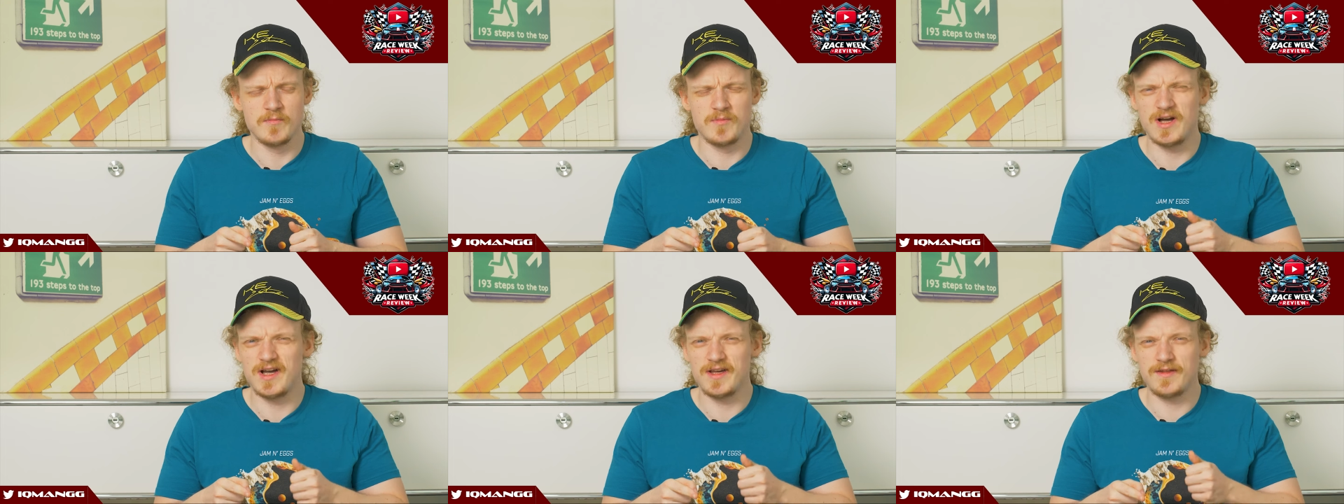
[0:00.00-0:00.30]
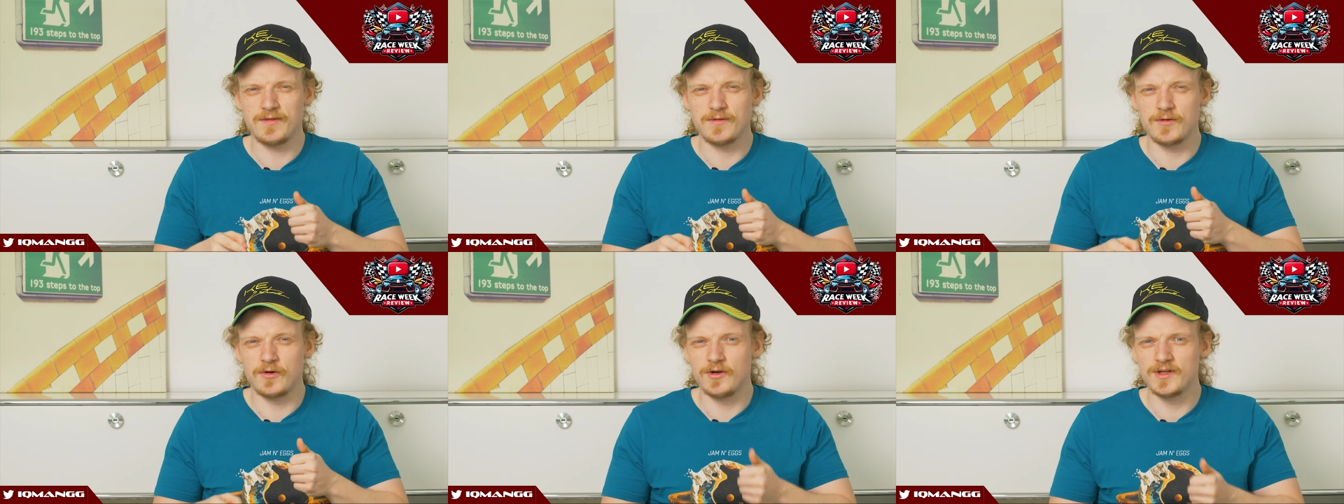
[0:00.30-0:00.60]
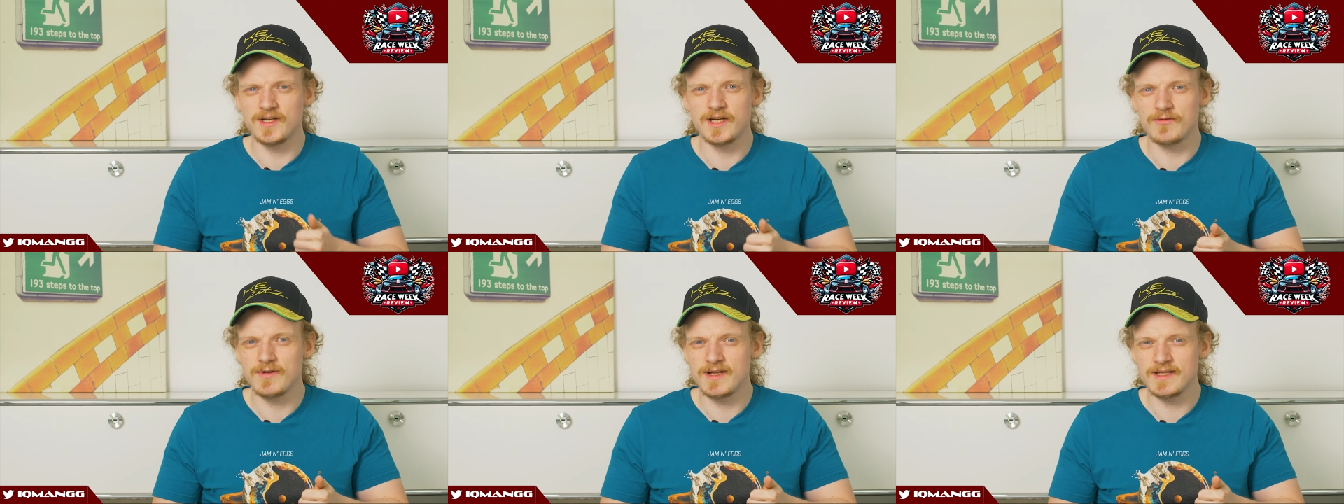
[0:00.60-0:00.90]
but I
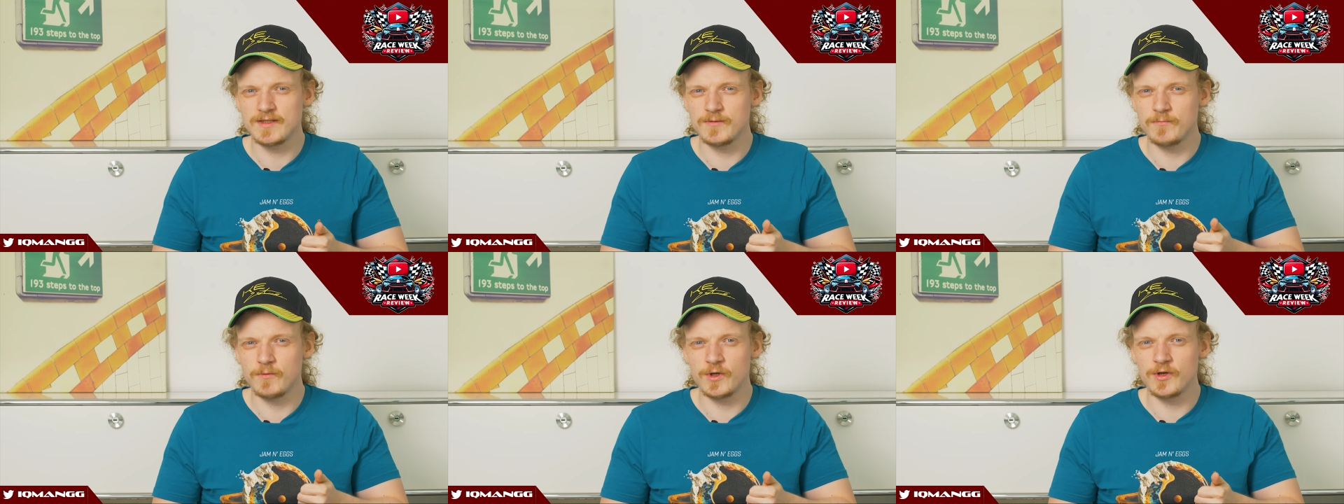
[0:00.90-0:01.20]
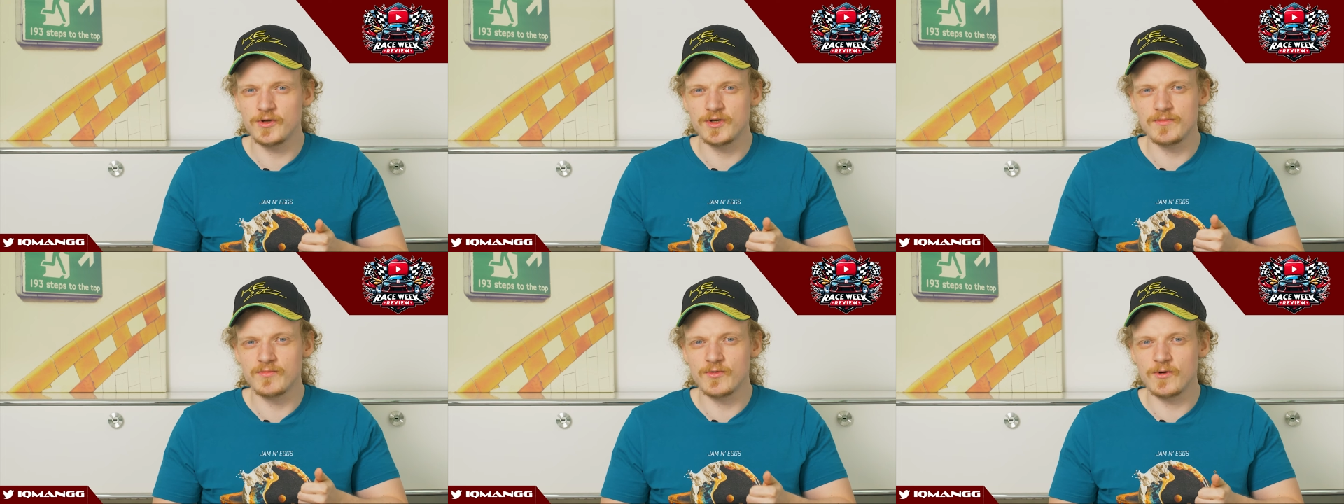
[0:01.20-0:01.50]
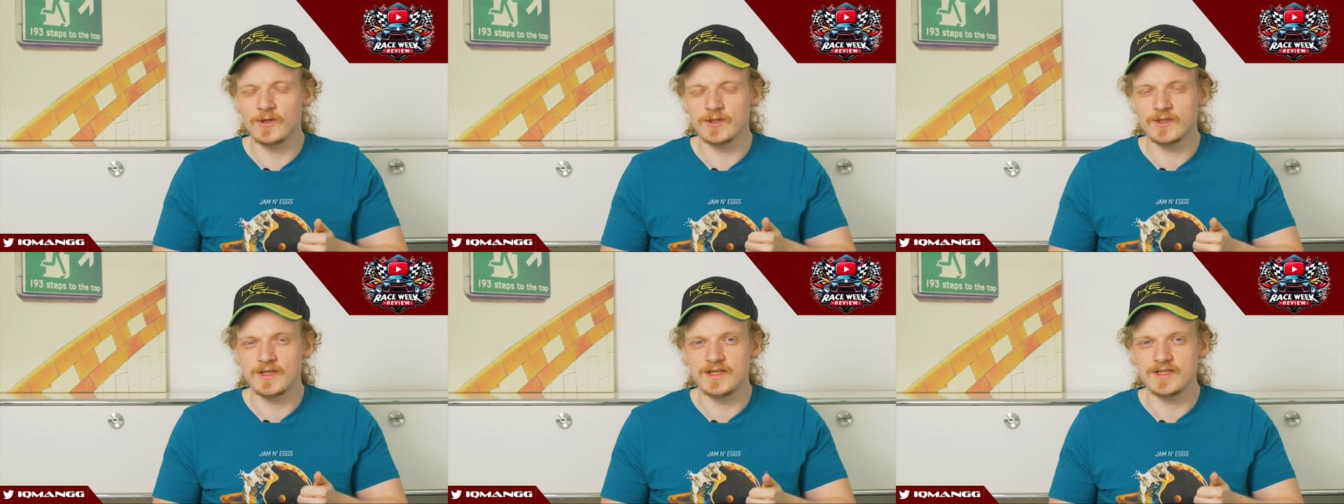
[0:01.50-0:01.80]
thought I read they were going to
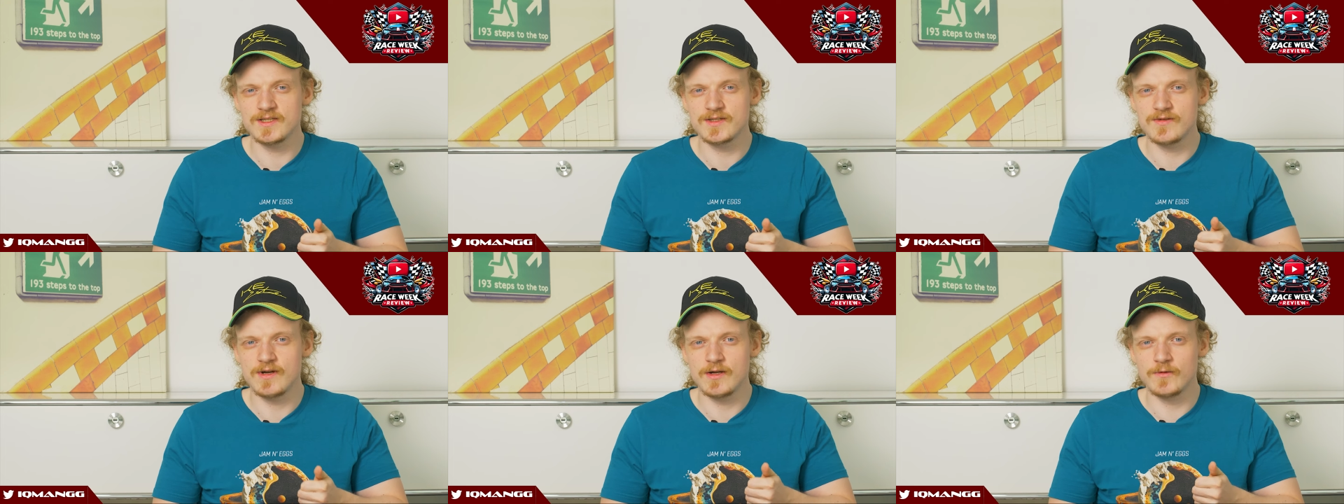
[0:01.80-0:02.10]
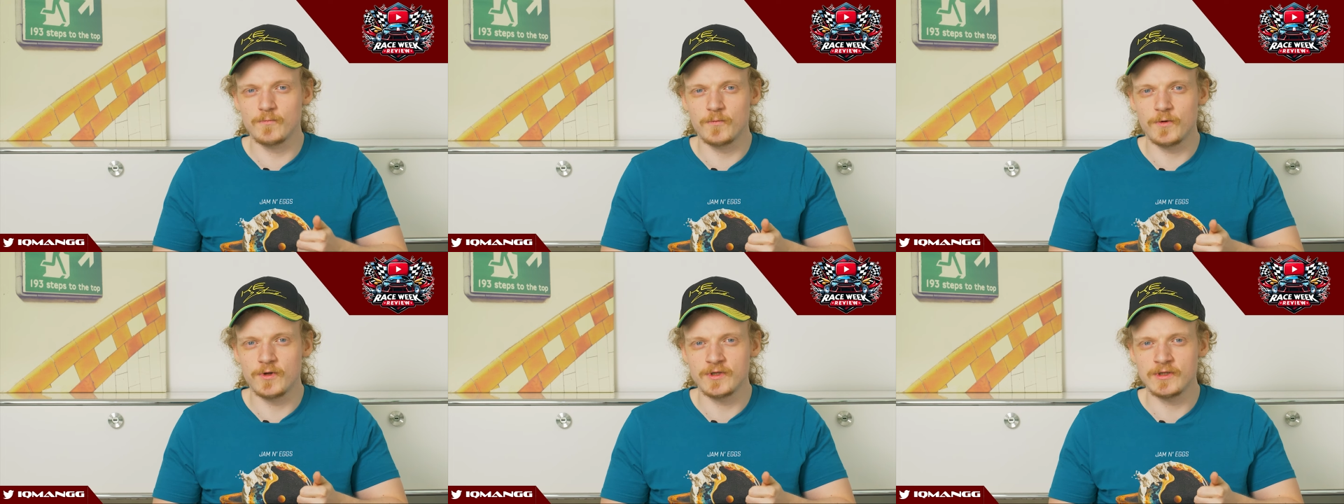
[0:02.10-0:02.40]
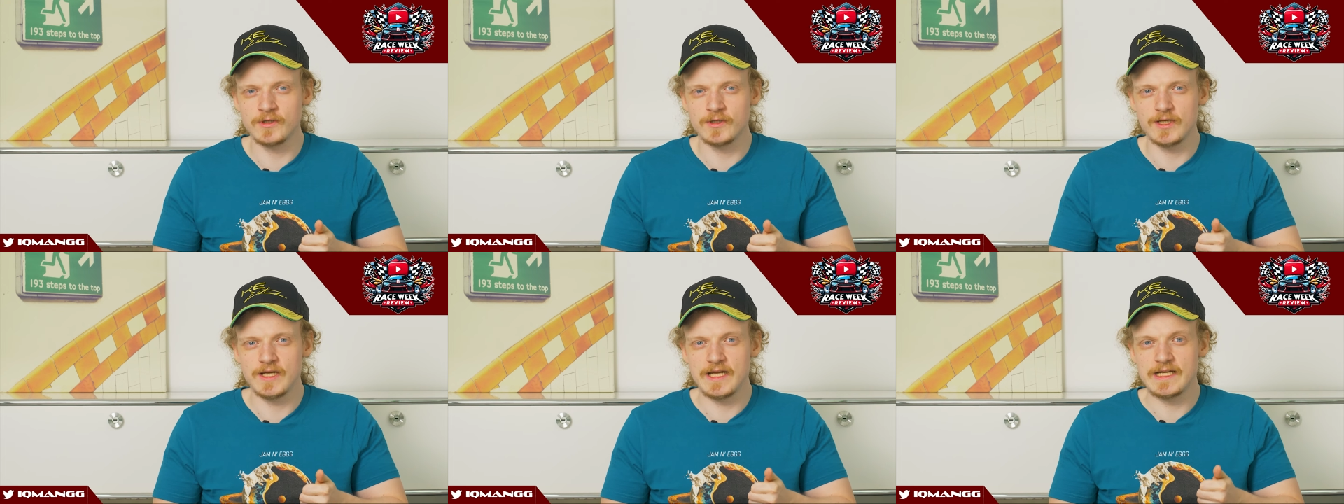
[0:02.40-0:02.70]
broadcast round
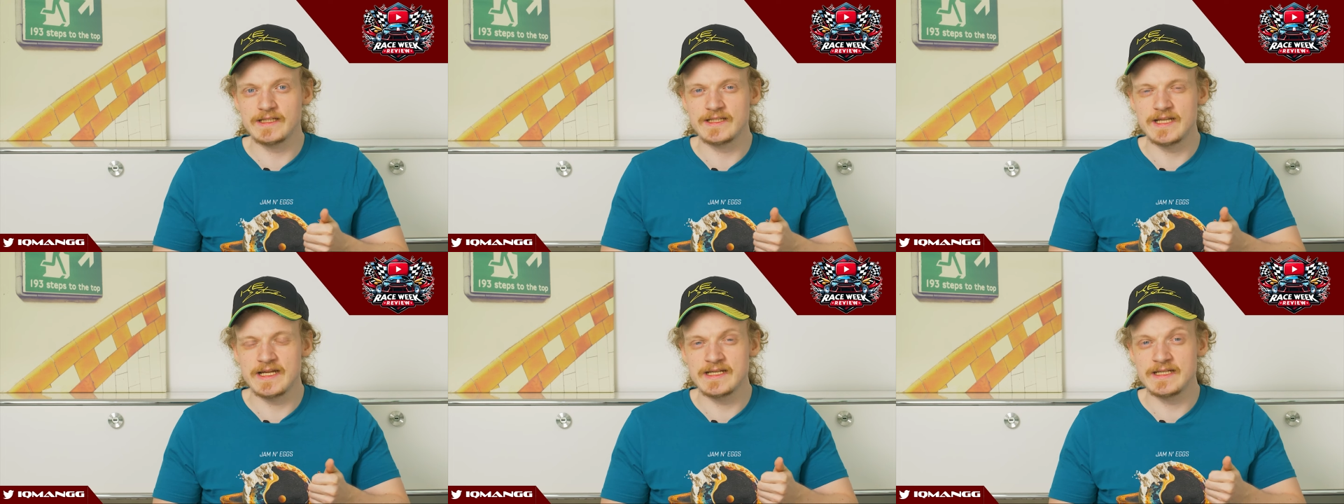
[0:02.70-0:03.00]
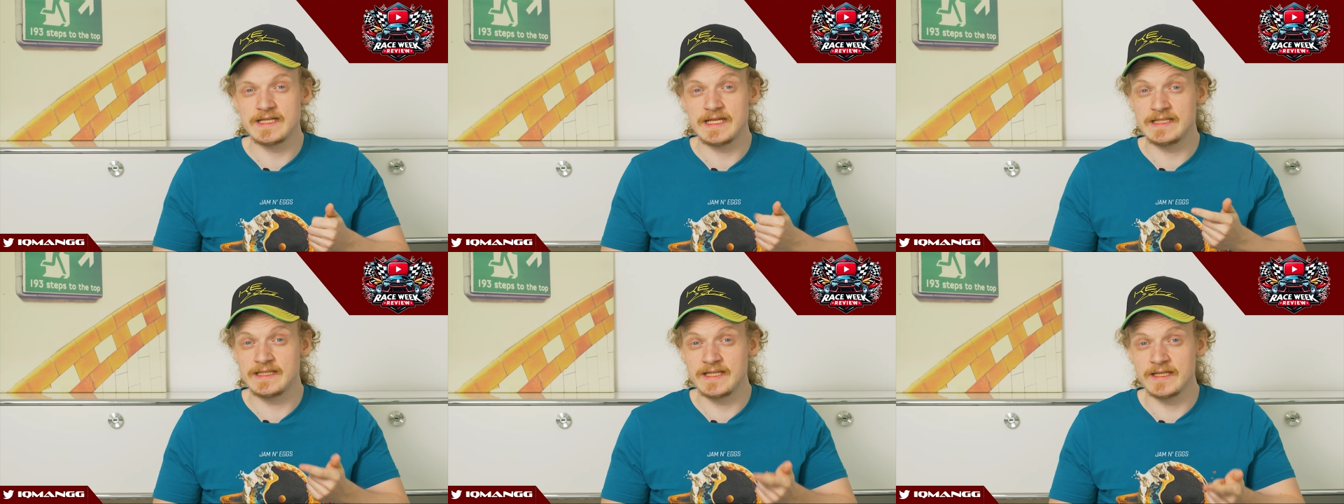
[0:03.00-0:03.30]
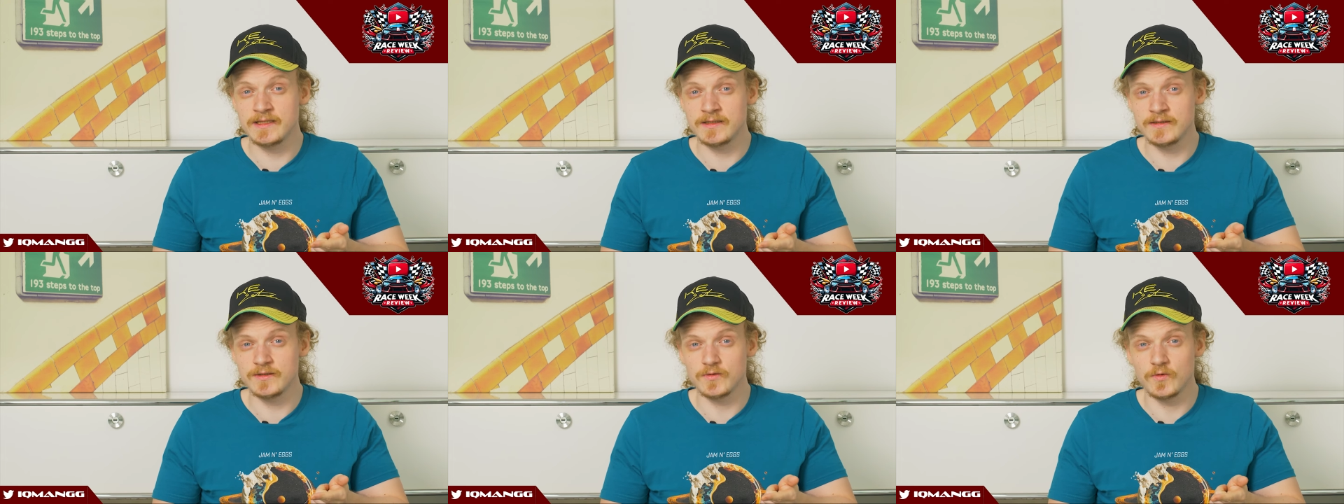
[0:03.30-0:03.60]
1 and then they
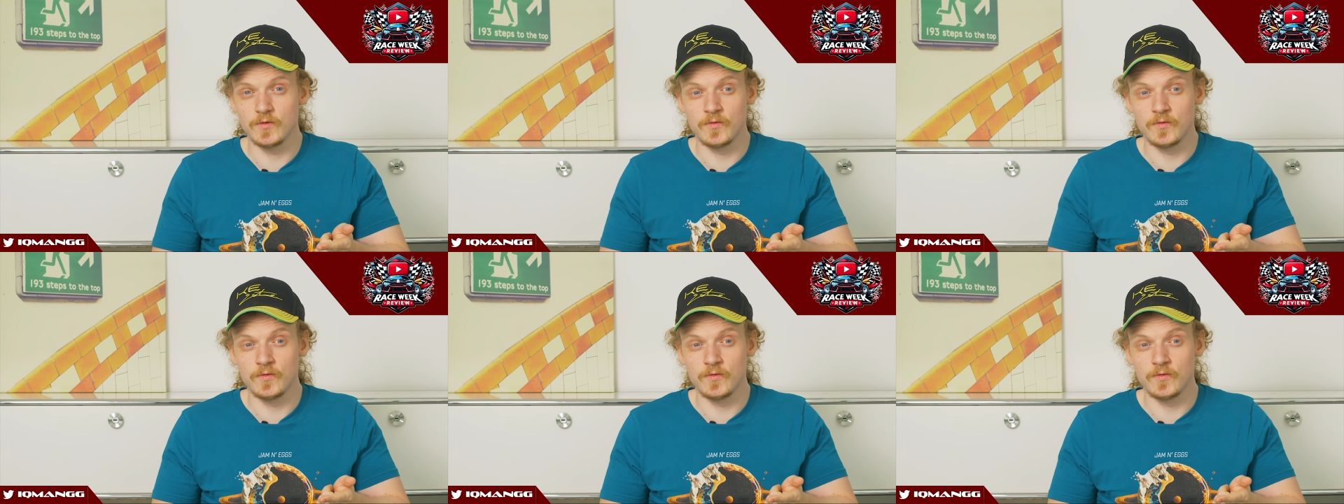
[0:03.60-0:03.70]
didn't,